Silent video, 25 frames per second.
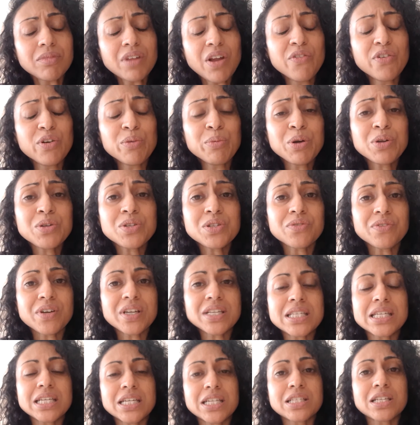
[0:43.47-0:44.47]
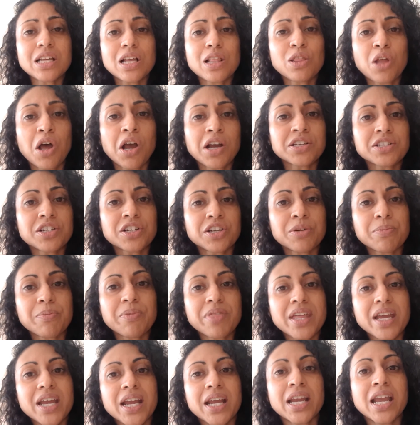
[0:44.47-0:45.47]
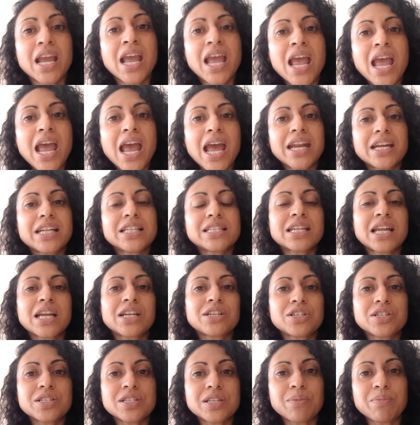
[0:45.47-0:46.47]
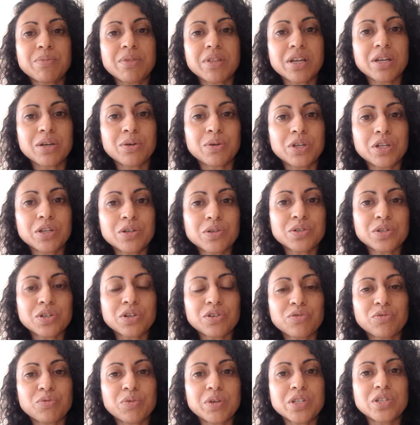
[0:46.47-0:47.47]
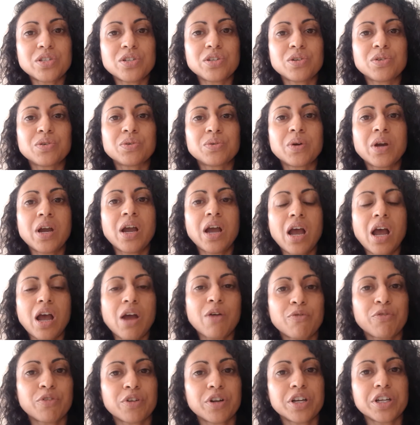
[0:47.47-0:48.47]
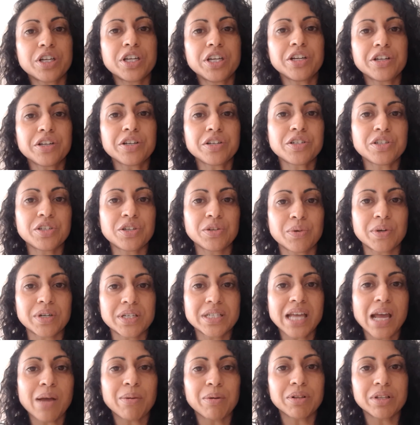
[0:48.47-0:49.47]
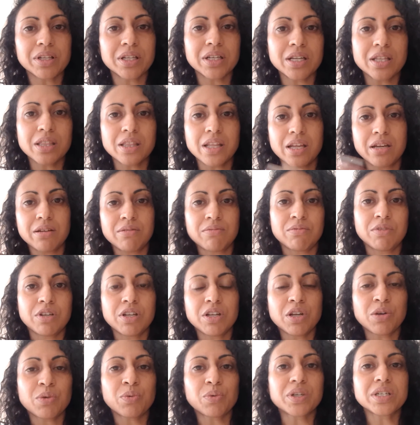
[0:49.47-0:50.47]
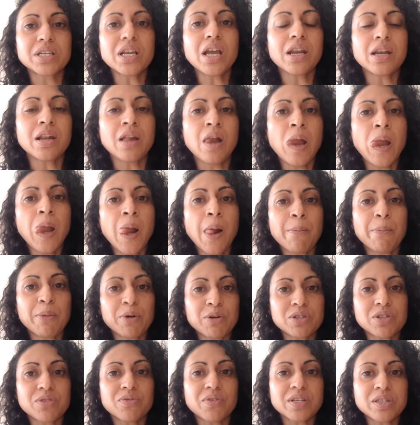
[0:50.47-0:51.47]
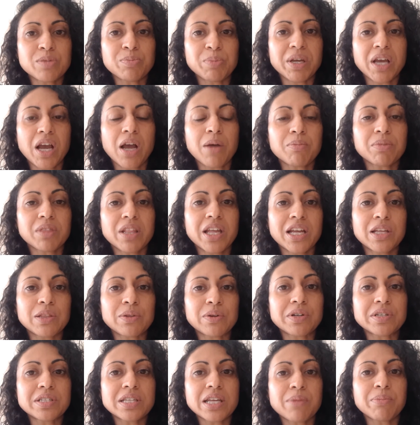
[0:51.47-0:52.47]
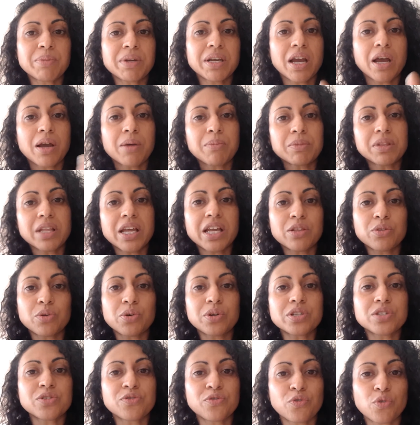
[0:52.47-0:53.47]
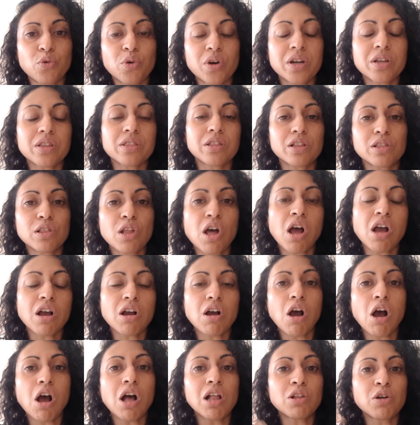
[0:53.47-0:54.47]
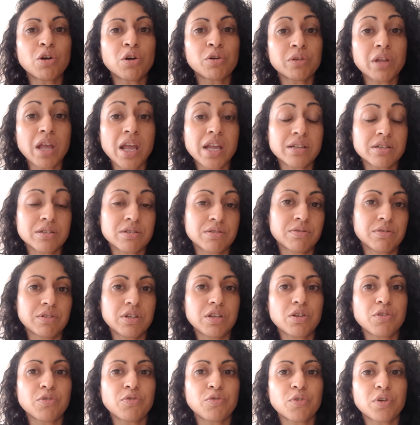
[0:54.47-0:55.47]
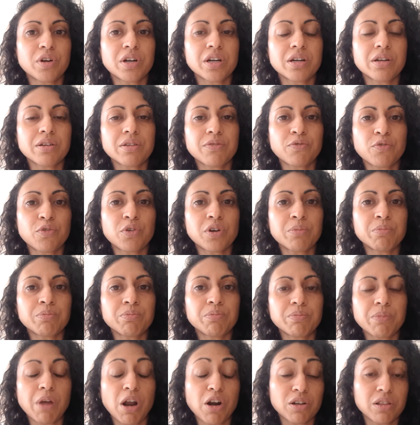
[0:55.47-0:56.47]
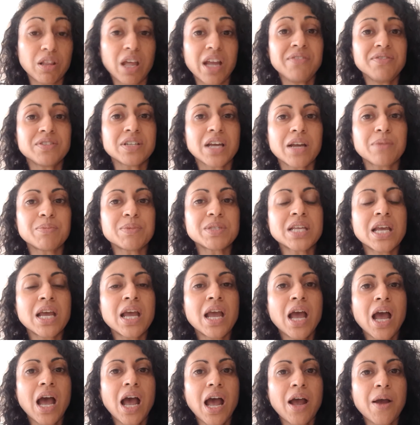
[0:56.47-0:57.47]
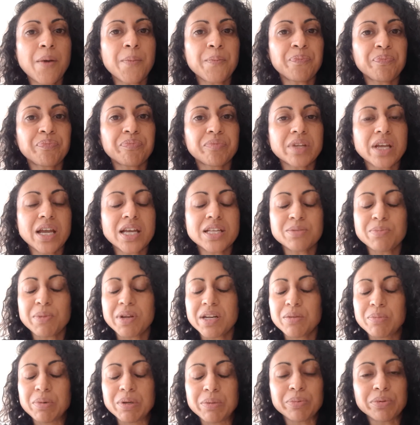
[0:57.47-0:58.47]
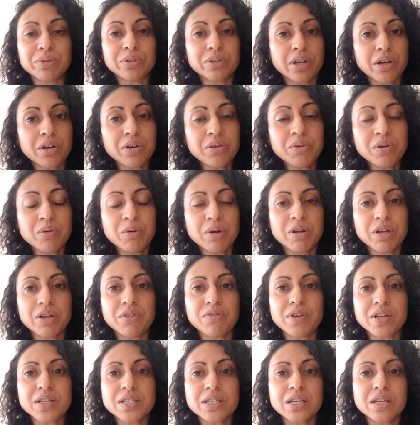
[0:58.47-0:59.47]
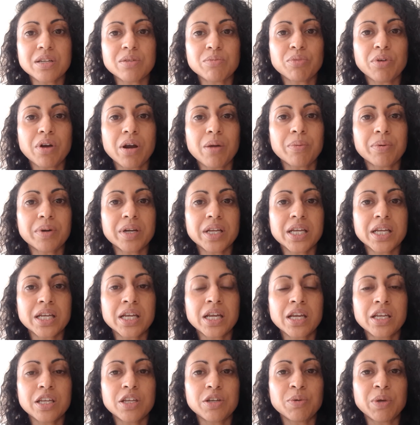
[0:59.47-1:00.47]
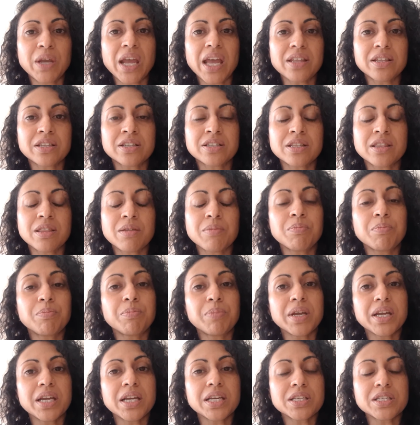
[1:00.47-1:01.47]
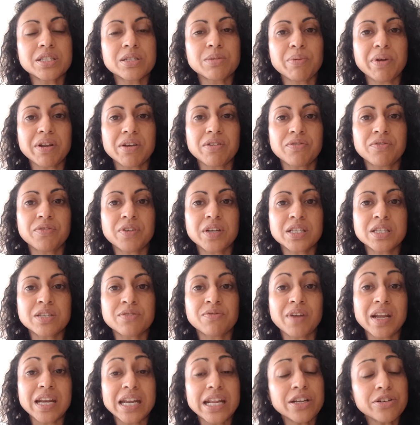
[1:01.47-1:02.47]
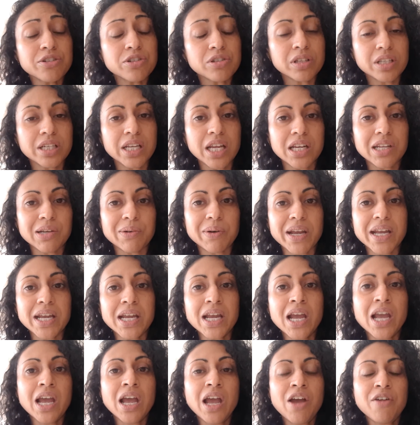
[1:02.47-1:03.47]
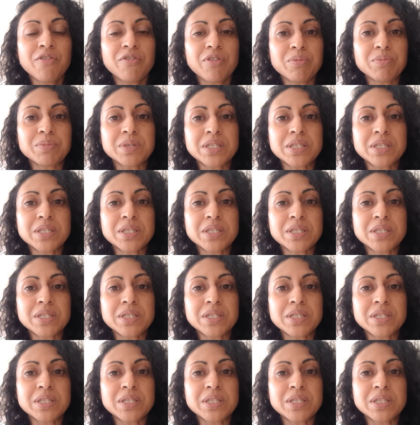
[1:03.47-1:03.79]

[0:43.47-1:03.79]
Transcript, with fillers: for most of us is a long-term thing. And it's not just something, you know, sort of we do uh, for a year or two or dabble in and then, you know, we're done. Most of us become landlords and become landlords for the long haul and, you know, for, for our lifetimes. Um, as many people know, investing in property, you get the biggest benefits financially anyway, from